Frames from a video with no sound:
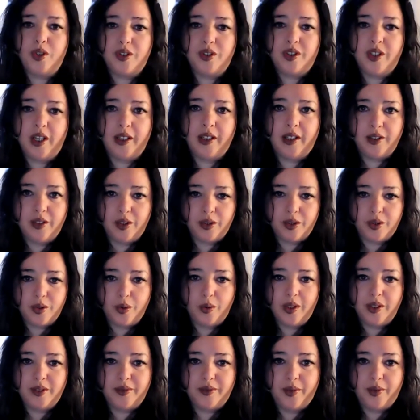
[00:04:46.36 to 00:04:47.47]
you say that your
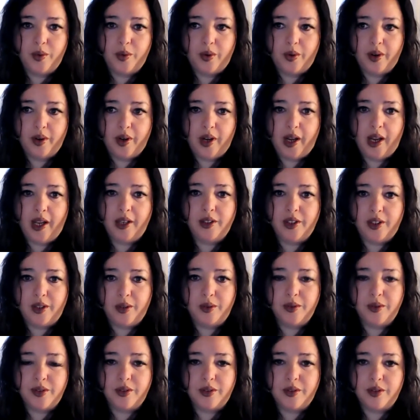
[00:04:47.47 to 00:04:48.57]
tool is for end
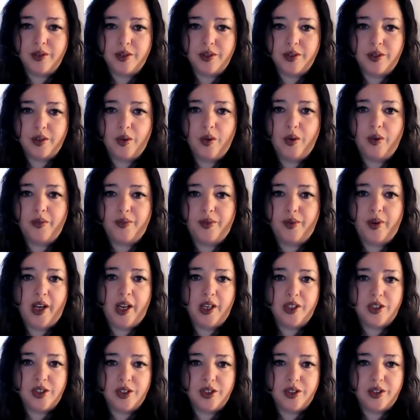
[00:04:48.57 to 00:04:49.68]
users or for
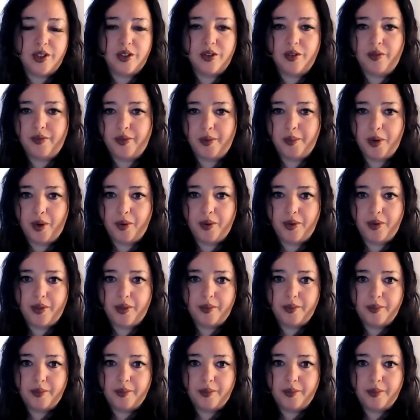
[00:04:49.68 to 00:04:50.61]
agencies or for both?